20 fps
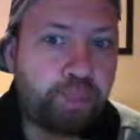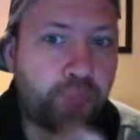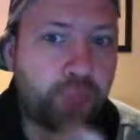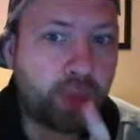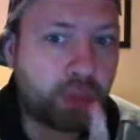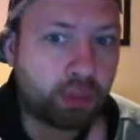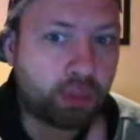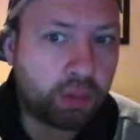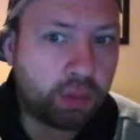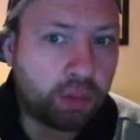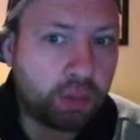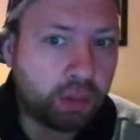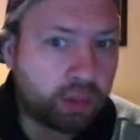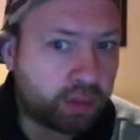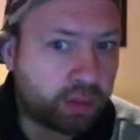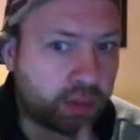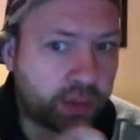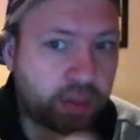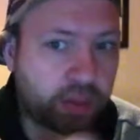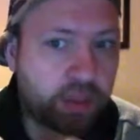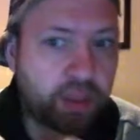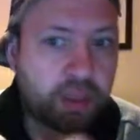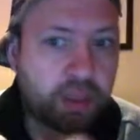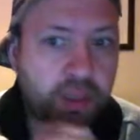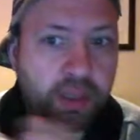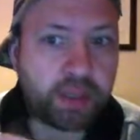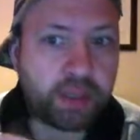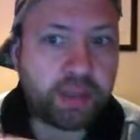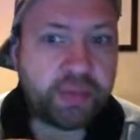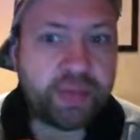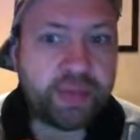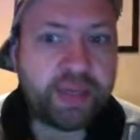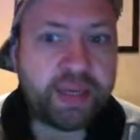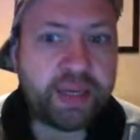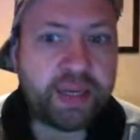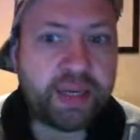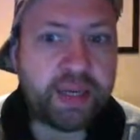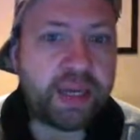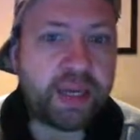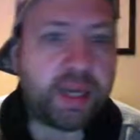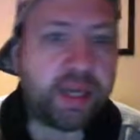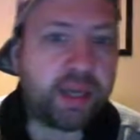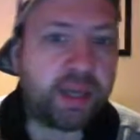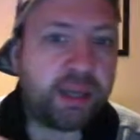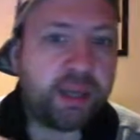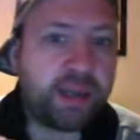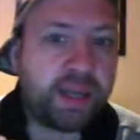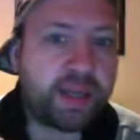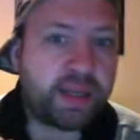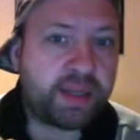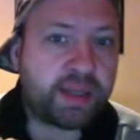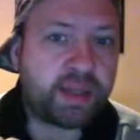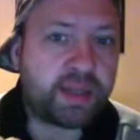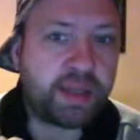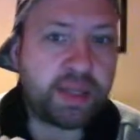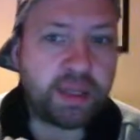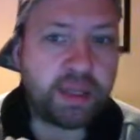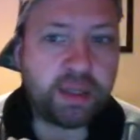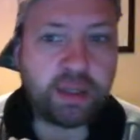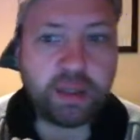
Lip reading: Not the last and